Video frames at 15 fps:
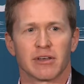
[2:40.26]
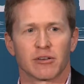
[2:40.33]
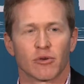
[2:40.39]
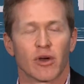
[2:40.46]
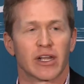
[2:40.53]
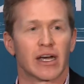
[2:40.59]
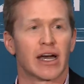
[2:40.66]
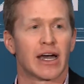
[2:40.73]

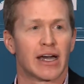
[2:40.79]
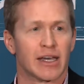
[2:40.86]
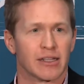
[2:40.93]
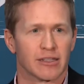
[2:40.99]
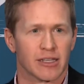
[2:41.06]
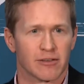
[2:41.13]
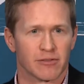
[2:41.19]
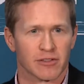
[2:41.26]
quite a high
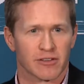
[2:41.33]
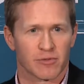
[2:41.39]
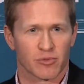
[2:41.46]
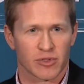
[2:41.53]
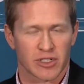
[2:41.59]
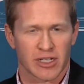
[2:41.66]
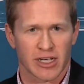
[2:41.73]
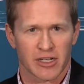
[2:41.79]
level of
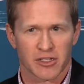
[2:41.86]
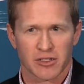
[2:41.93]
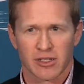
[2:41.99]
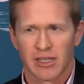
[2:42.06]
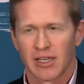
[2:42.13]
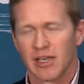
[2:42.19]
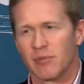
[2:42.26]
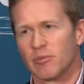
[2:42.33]
protection.
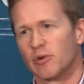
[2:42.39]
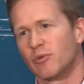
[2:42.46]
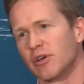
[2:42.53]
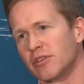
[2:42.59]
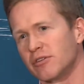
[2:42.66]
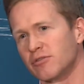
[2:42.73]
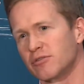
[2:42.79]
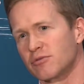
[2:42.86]
But
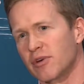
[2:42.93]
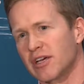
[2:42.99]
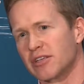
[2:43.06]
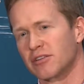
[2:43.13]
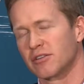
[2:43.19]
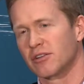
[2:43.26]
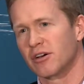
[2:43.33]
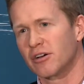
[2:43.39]
what those
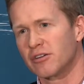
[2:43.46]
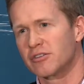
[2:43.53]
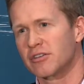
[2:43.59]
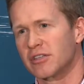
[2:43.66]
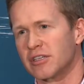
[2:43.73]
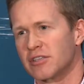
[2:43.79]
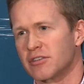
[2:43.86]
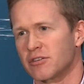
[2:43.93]
rights
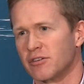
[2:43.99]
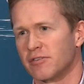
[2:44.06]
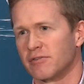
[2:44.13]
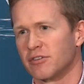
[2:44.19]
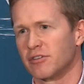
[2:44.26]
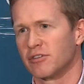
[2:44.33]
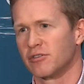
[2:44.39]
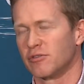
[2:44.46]
largely serve
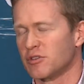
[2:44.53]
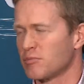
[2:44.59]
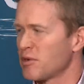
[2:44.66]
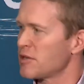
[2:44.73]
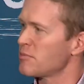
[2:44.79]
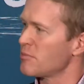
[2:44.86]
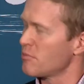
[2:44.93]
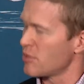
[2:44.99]
to do,
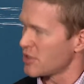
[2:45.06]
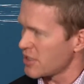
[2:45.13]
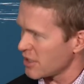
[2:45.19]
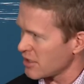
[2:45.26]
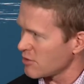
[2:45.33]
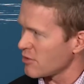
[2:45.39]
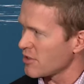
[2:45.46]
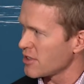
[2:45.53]

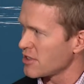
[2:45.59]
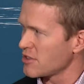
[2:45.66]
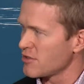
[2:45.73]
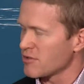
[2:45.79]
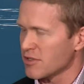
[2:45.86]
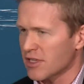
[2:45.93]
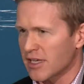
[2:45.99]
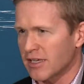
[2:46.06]
particularly with
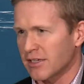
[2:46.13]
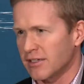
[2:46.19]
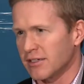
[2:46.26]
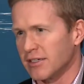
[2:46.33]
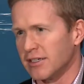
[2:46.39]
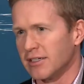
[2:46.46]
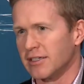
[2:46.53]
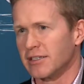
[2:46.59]
issues like
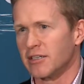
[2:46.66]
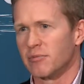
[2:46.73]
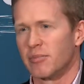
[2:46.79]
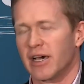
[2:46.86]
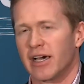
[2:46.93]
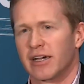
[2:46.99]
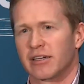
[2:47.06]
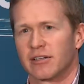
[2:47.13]

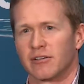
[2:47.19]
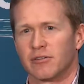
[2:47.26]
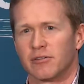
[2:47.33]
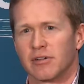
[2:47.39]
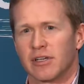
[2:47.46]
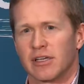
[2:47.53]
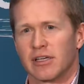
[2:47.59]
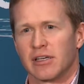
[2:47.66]
tobacco
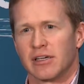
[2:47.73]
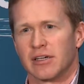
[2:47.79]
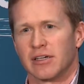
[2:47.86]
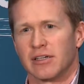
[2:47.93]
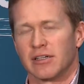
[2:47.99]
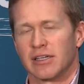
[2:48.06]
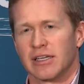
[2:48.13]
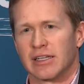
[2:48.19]

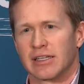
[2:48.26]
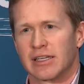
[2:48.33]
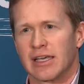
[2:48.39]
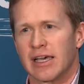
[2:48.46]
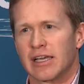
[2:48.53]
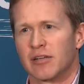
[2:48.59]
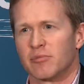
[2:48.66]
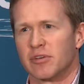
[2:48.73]
and
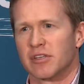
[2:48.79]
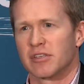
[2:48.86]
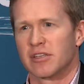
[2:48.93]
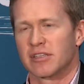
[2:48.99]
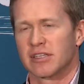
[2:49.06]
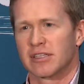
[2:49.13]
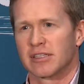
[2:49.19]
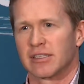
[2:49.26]
cannabis,
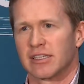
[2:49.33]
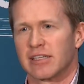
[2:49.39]
is it